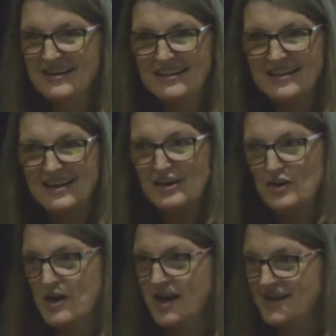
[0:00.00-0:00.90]
than
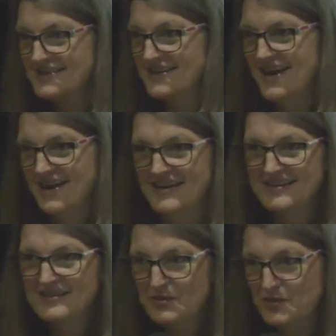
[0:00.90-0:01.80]
grades
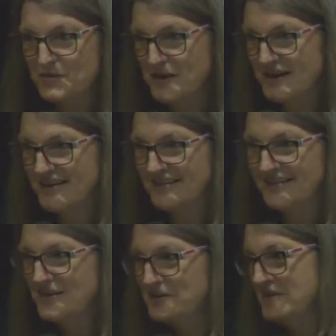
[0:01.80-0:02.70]
and schoolwork.
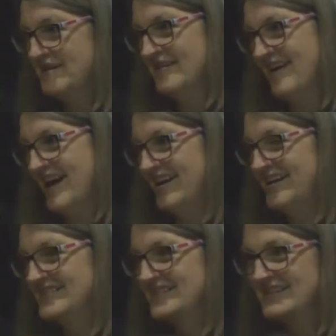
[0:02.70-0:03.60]
Hear me on that.
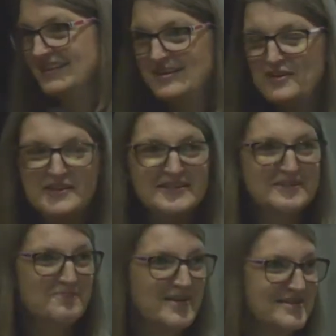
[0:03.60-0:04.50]
As the learning
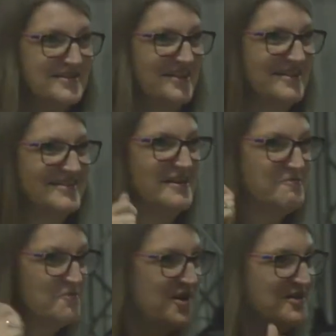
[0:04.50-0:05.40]
specialist, I
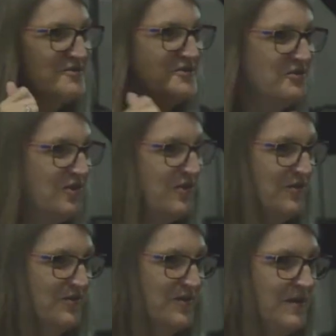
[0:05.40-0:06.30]
want you to
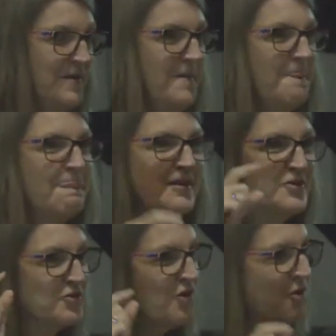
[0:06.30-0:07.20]
know
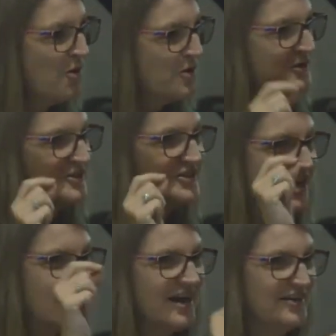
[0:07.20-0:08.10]
your whole
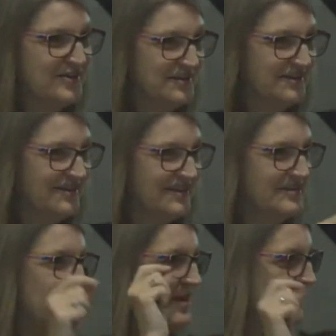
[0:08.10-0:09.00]
child
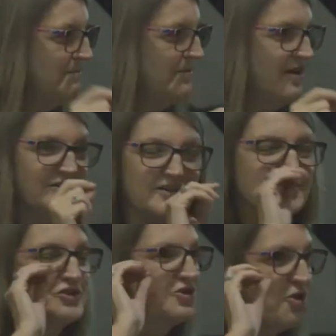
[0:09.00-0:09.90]
is made up
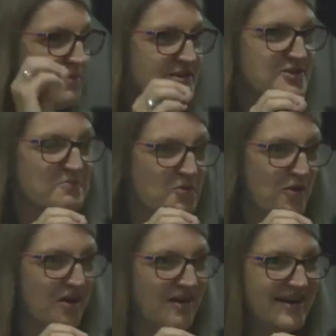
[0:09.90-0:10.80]
so much
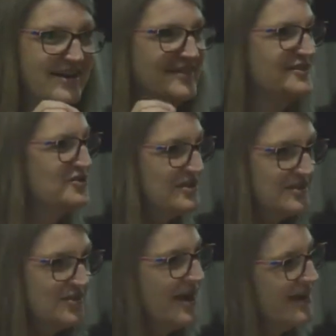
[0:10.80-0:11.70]
more than just
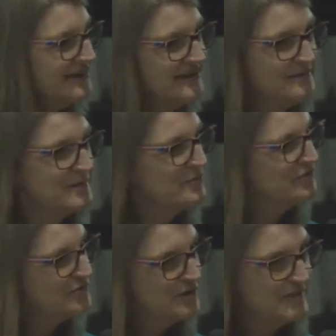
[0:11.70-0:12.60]
their academic
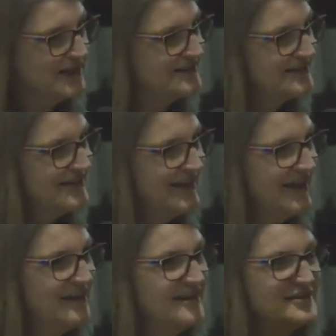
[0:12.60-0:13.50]
performance.
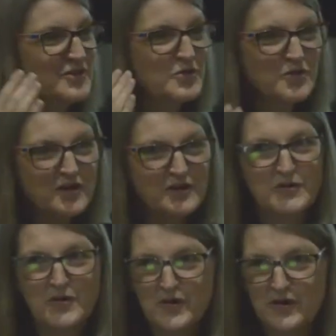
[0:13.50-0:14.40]
And it is
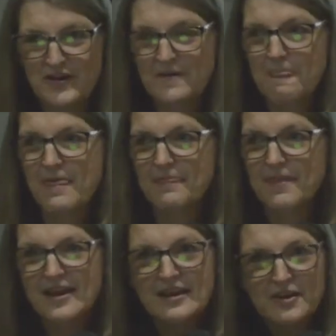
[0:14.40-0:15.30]
critical that
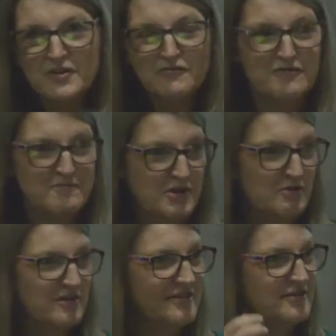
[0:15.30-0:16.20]
they hear from
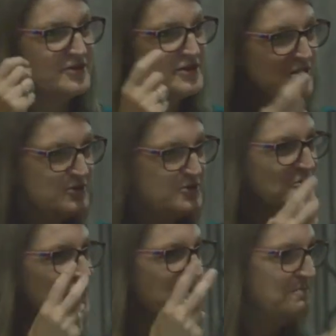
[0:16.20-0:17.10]
you. Their
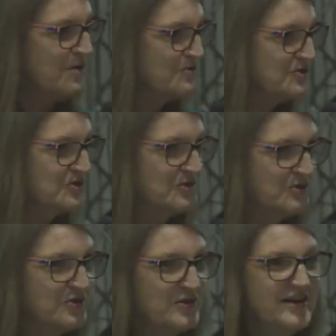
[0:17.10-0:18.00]
social and
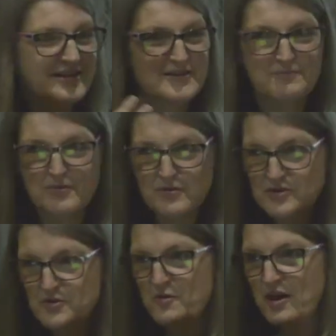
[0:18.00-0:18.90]
emotional,
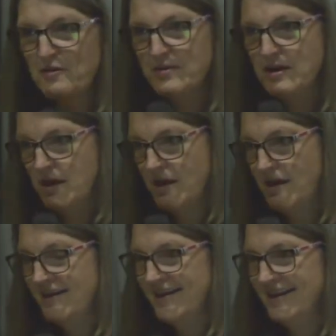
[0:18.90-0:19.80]
spiritual well-being